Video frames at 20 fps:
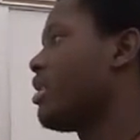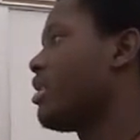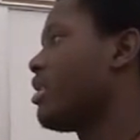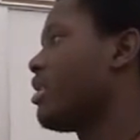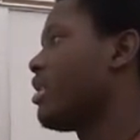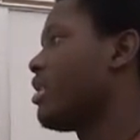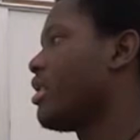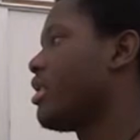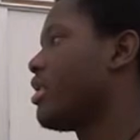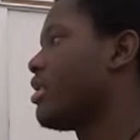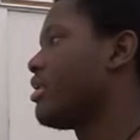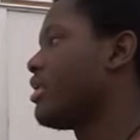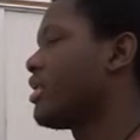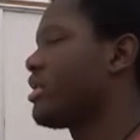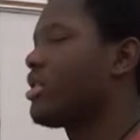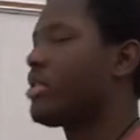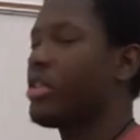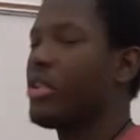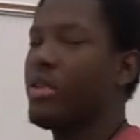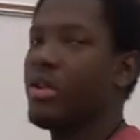and
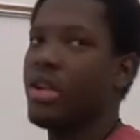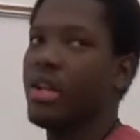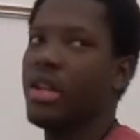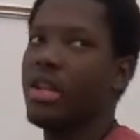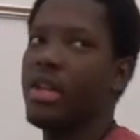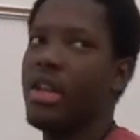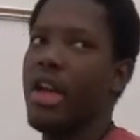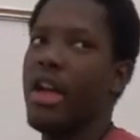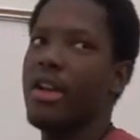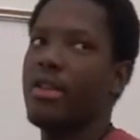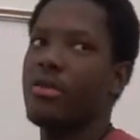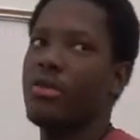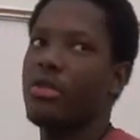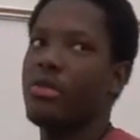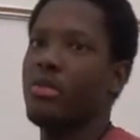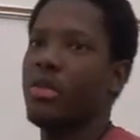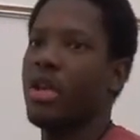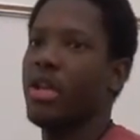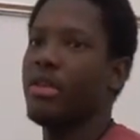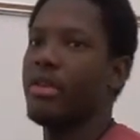dictionary
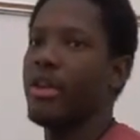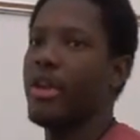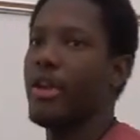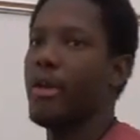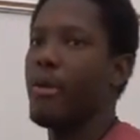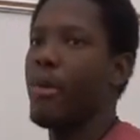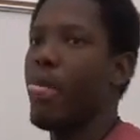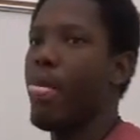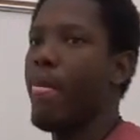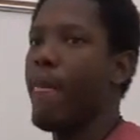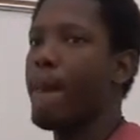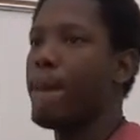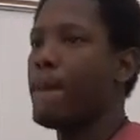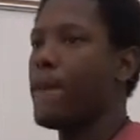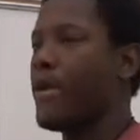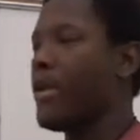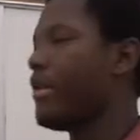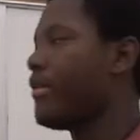attacks, which mean that